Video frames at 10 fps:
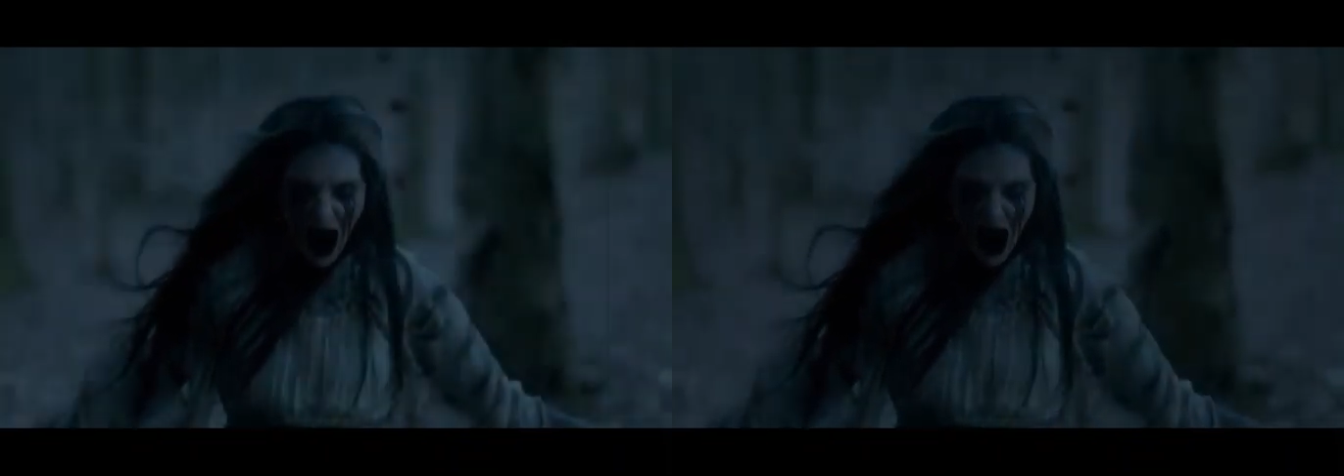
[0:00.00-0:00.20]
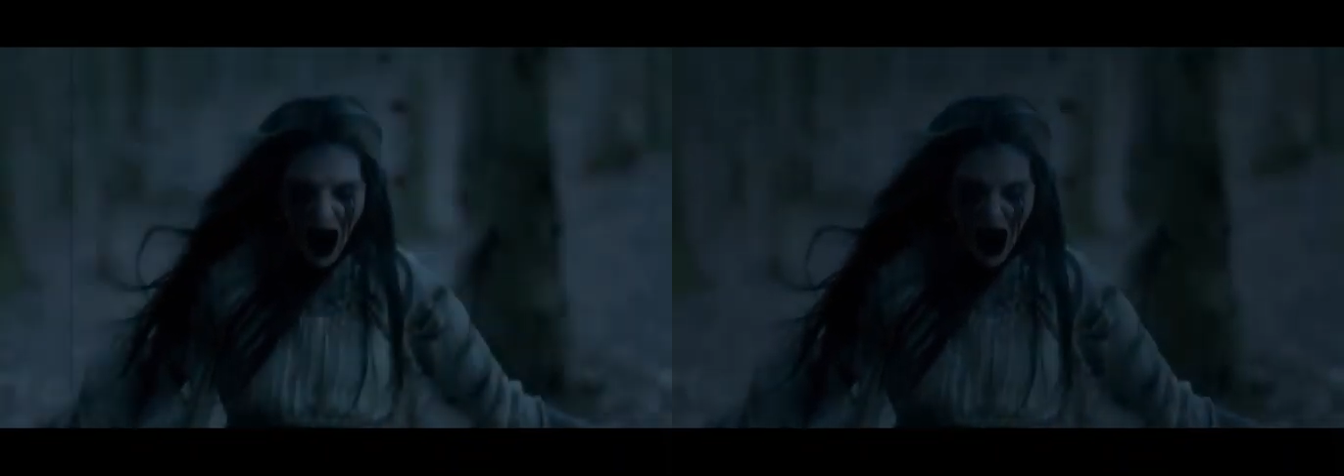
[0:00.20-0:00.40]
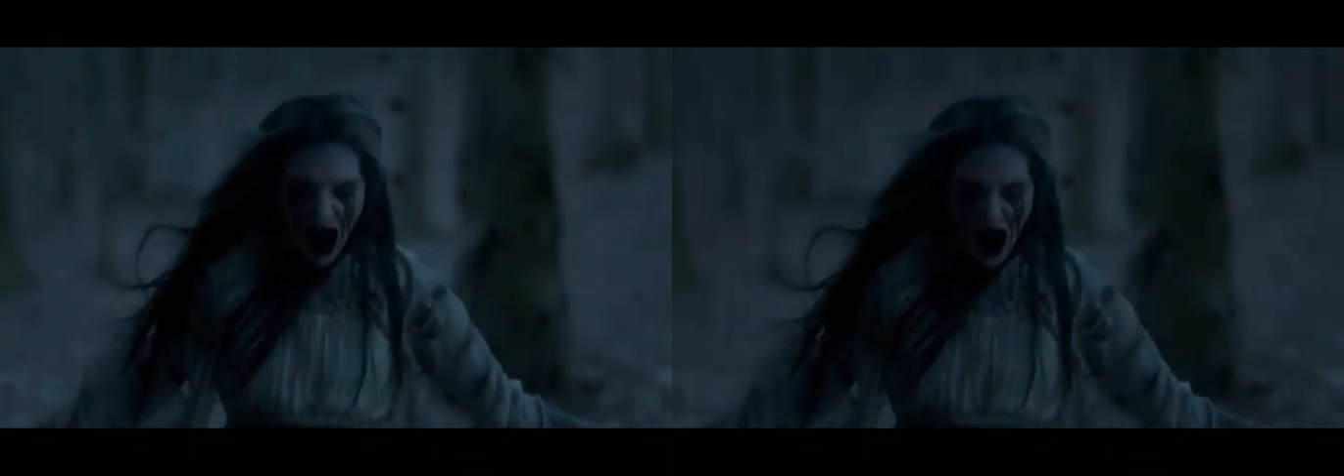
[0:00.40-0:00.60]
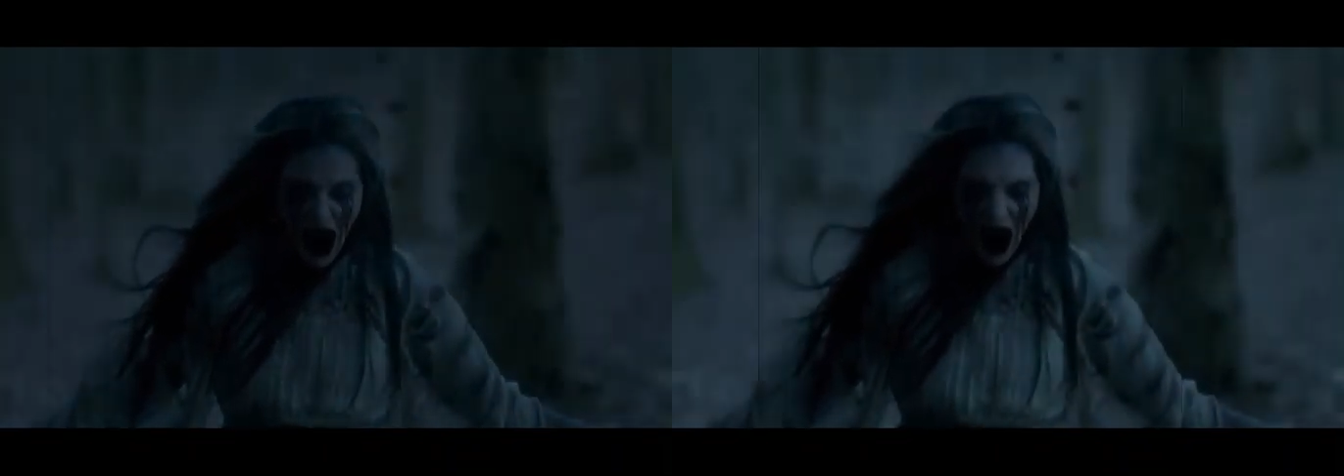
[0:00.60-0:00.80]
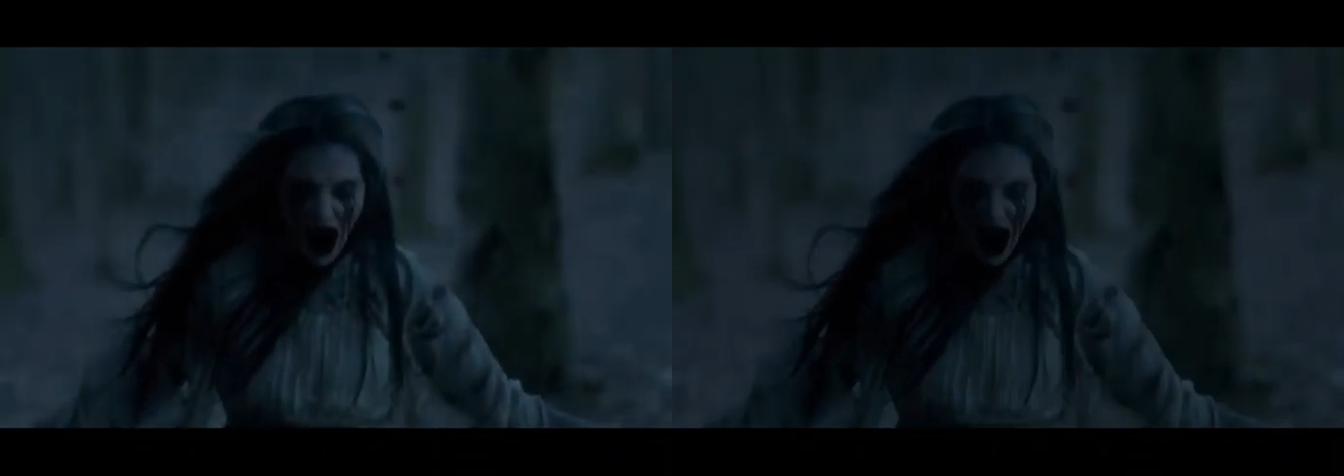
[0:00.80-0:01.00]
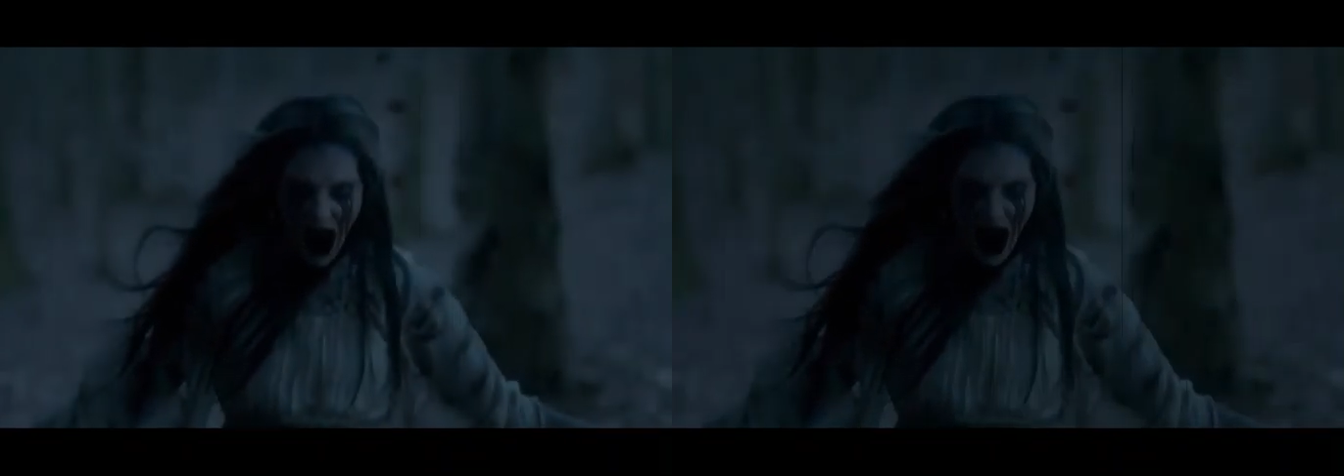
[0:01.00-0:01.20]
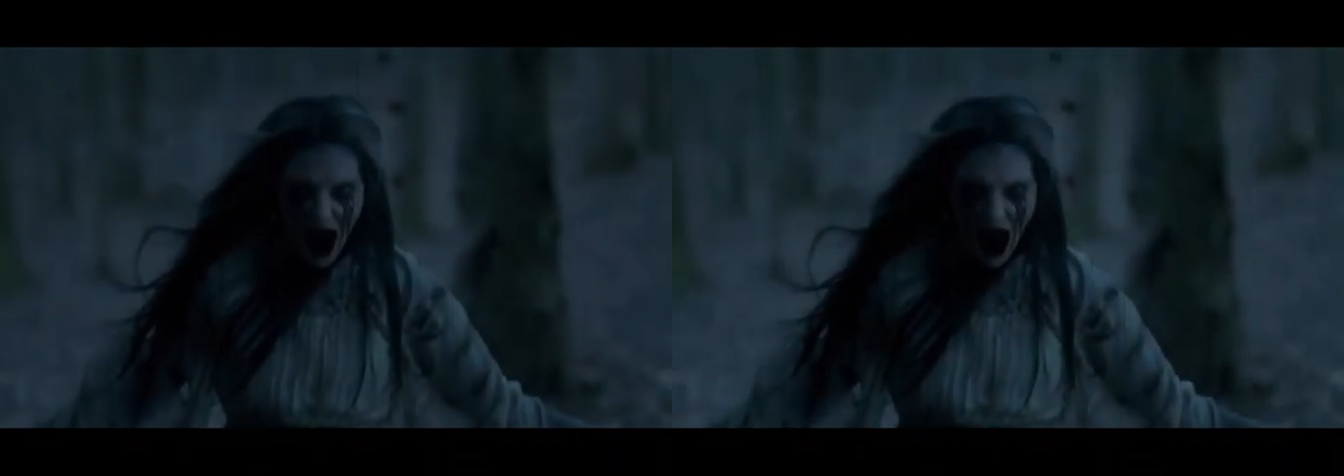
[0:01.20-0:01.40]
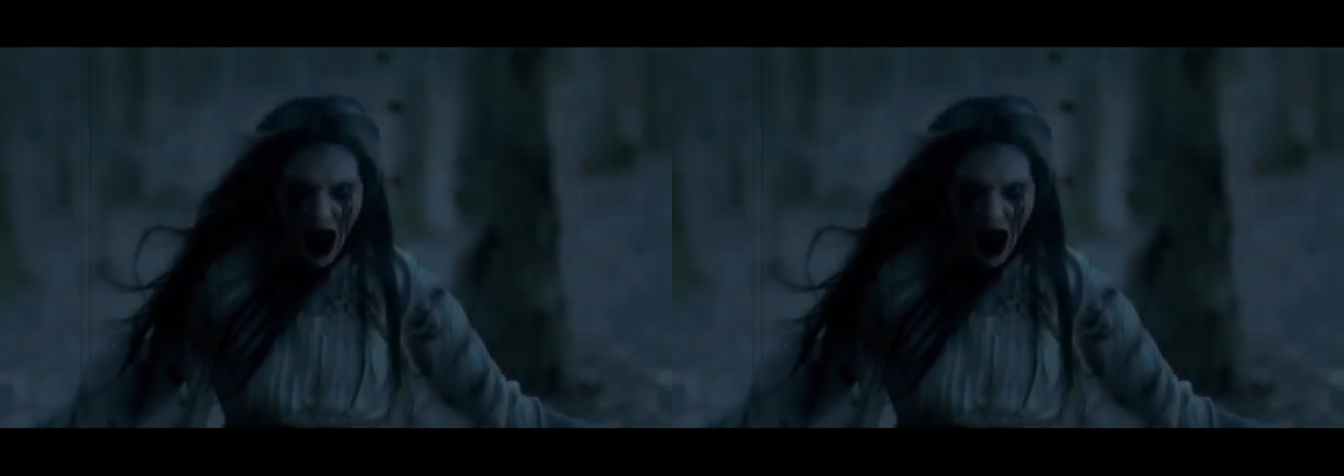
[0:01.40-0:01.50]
death draws nearer.